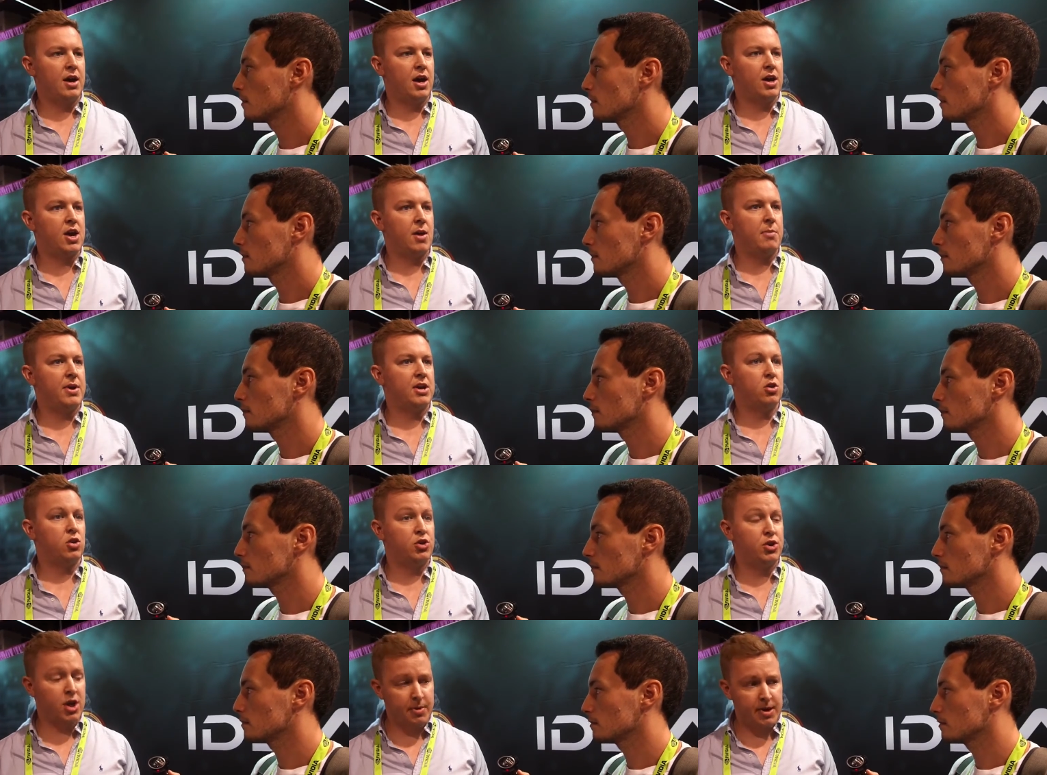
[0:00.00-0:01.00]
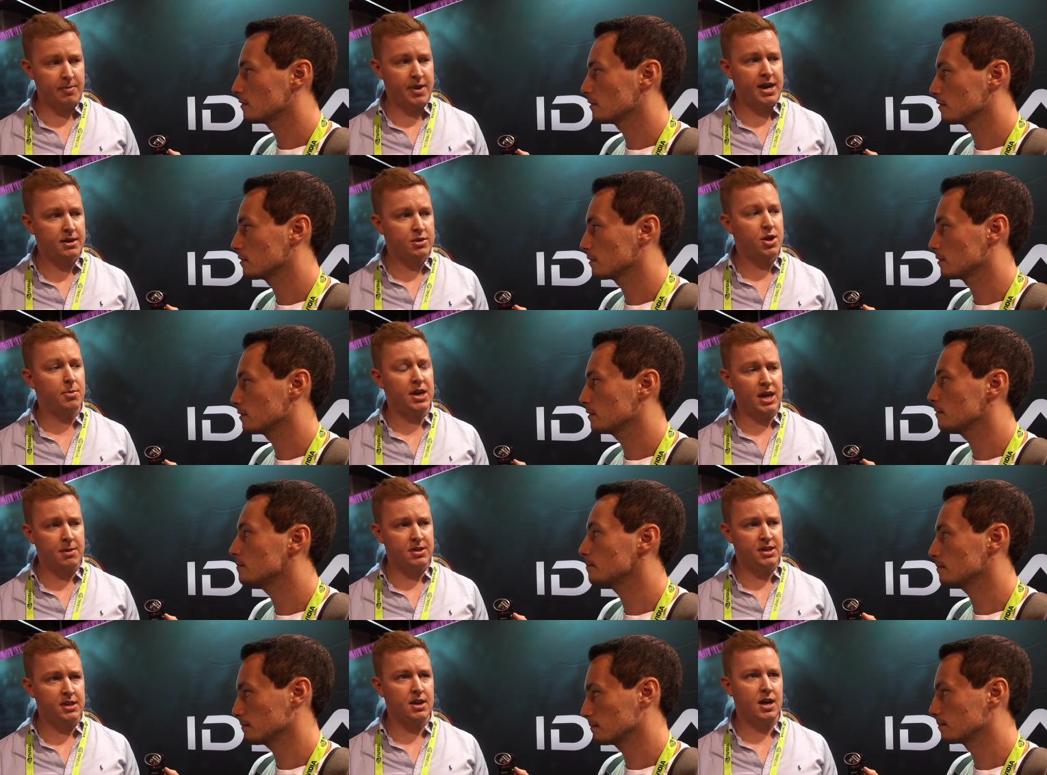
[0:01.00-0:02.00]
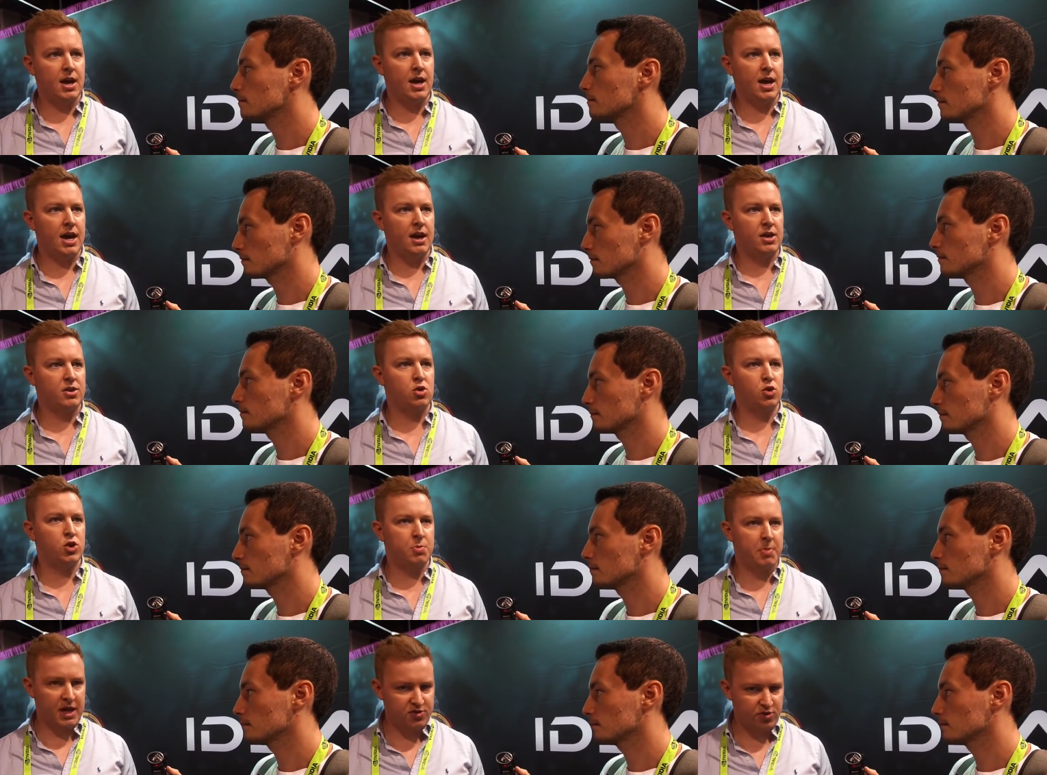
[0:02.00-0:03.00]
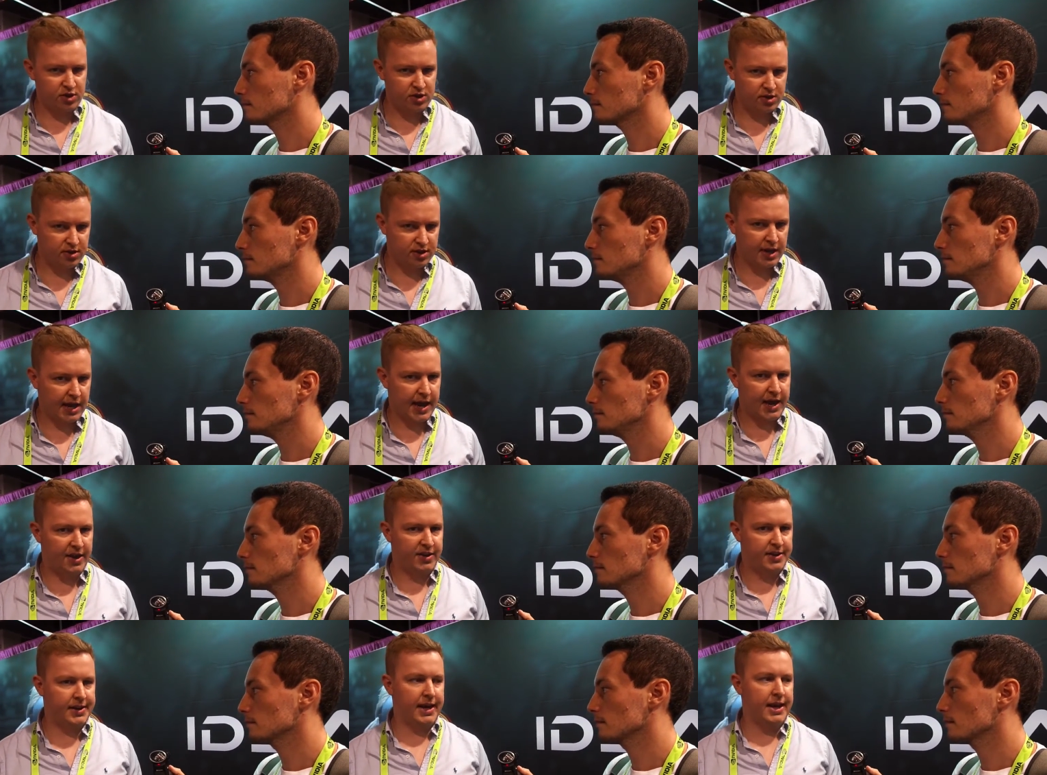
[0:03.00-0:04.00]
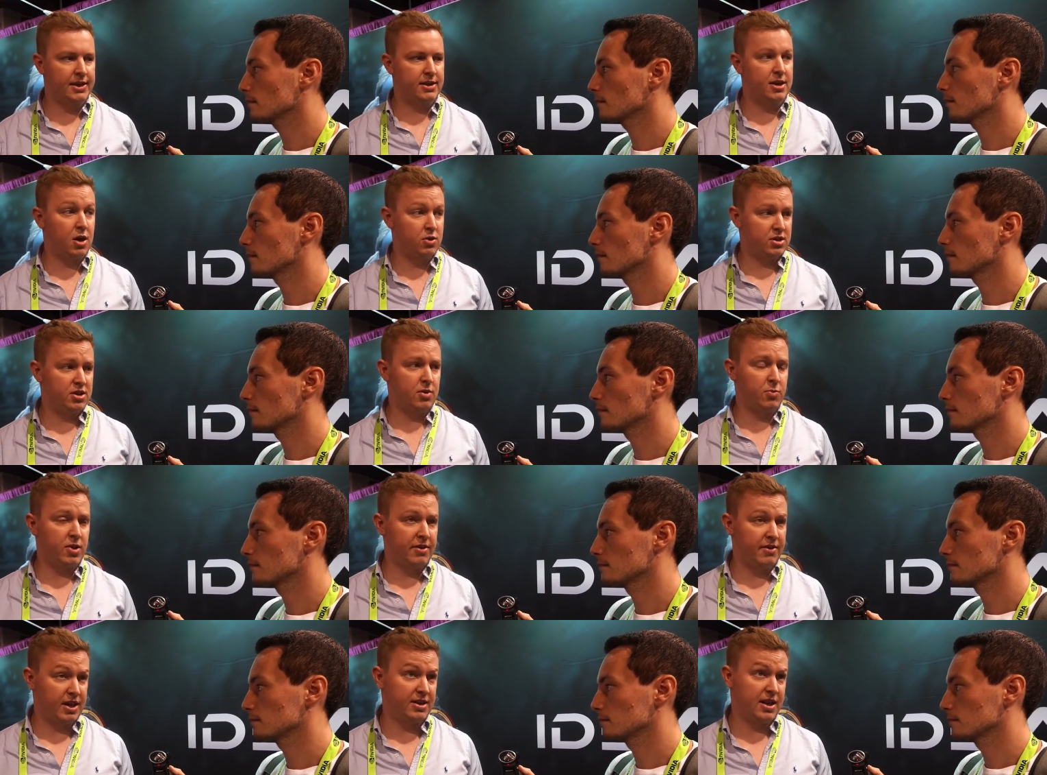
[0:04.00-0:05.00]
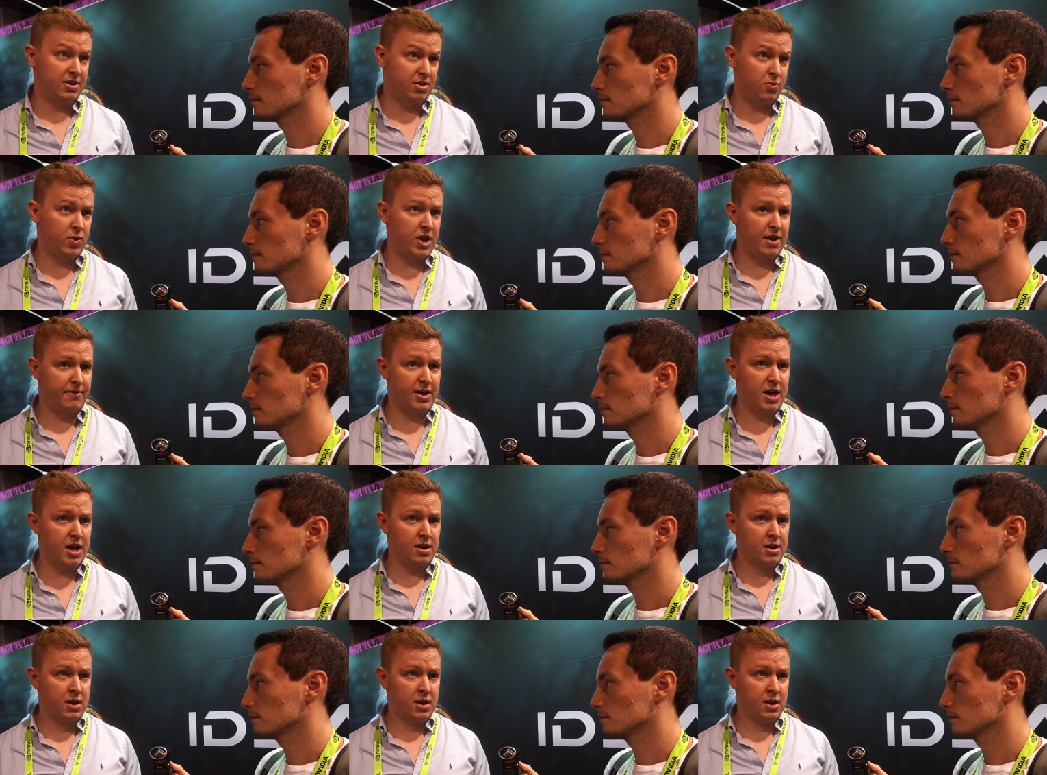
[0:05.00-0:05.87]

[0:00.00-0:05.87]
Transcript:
Speaker 1: a company called Dubit made, Dubit Limited. It's called Space Russells, and it's hosted on it's on WEARVR.